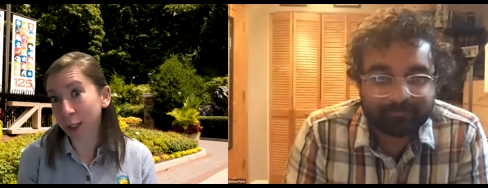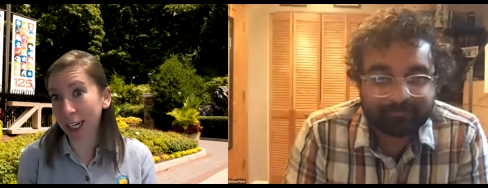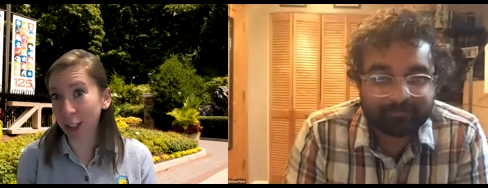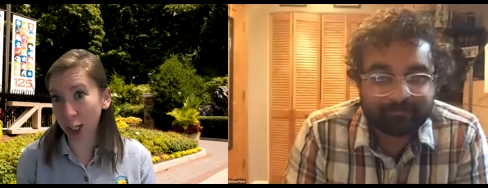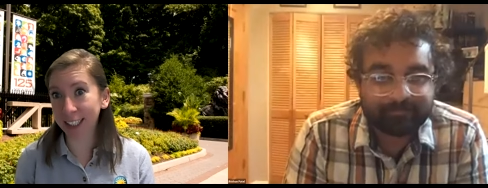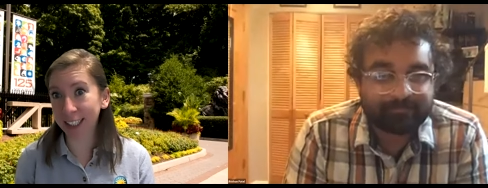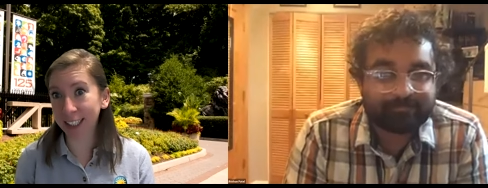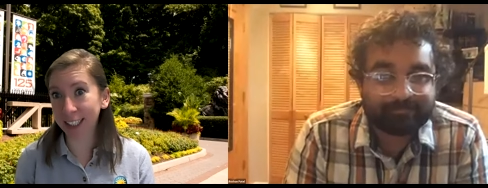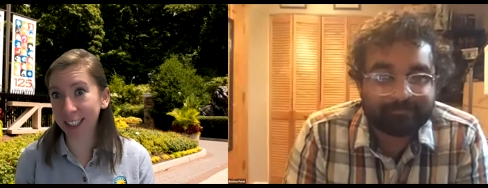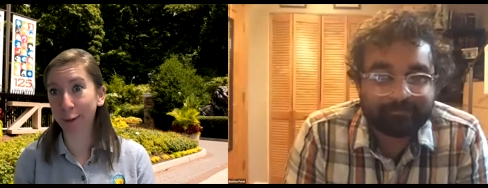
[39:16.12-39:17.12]

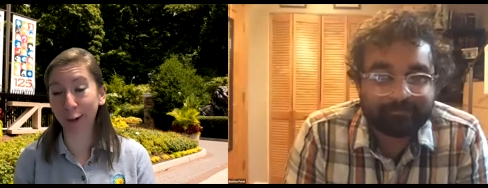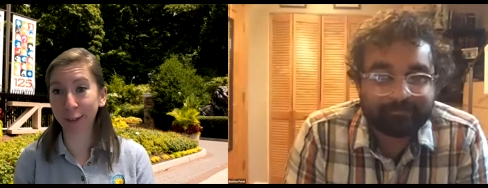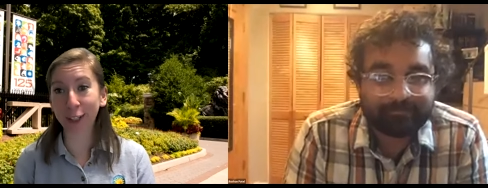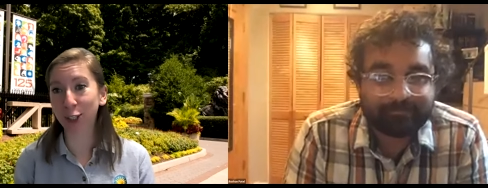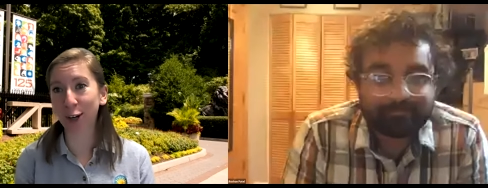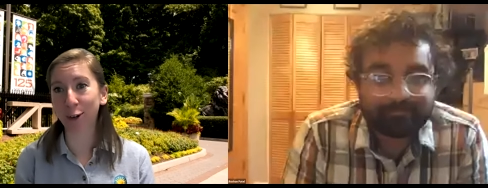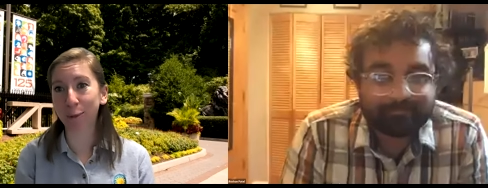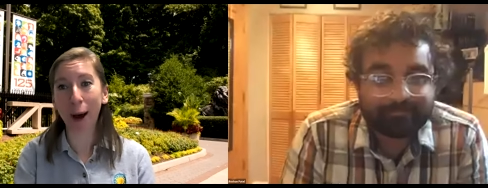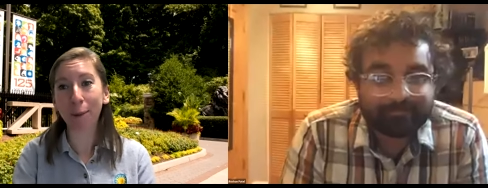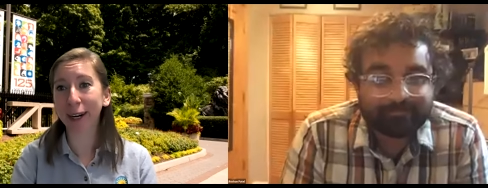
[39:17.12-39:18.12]
Speaker 1: digestible for the
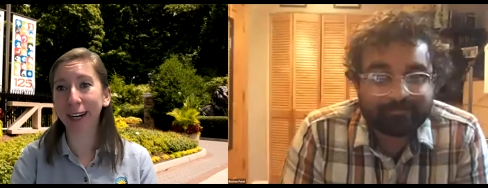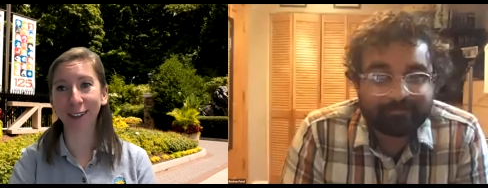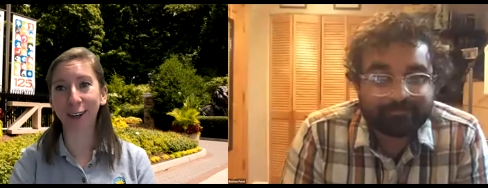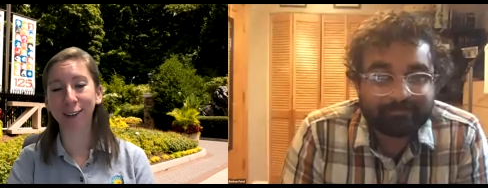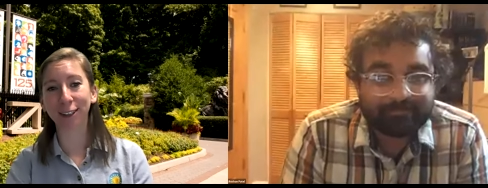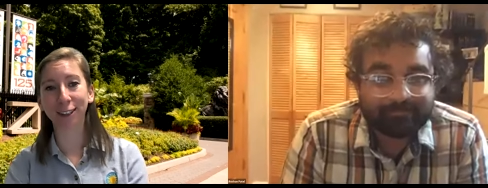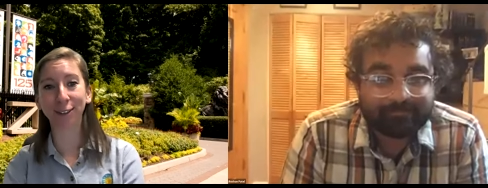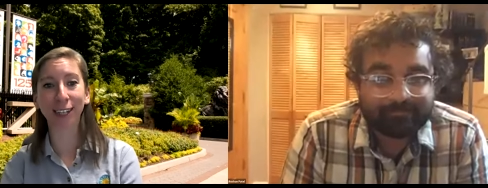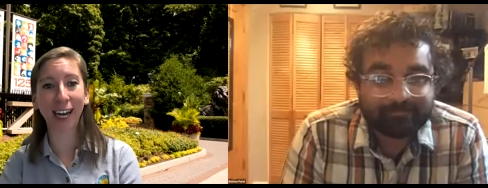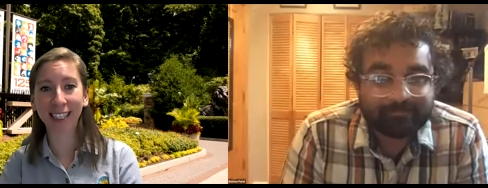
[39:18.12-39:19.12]
general public and all of our
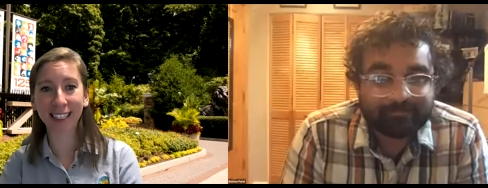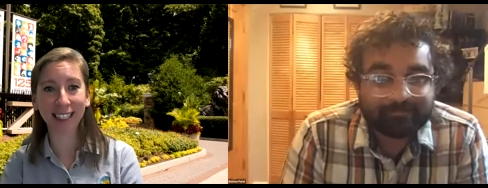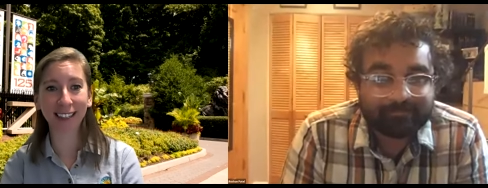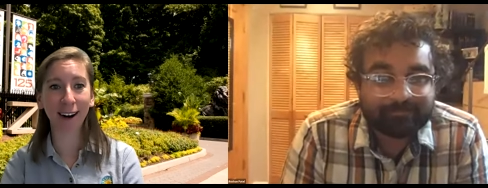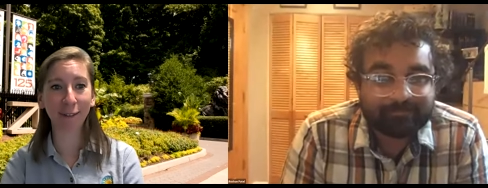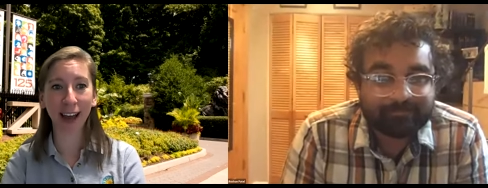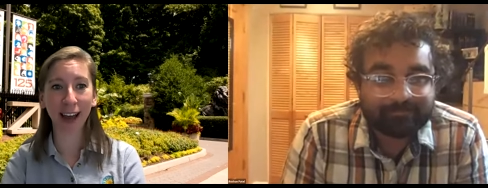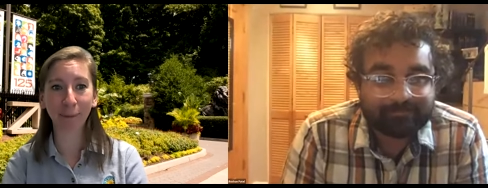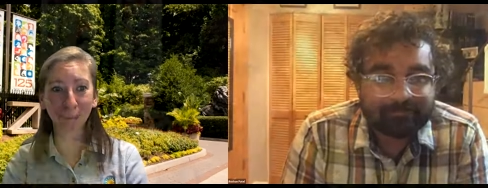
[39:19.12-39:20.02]
zoo guests. I love that.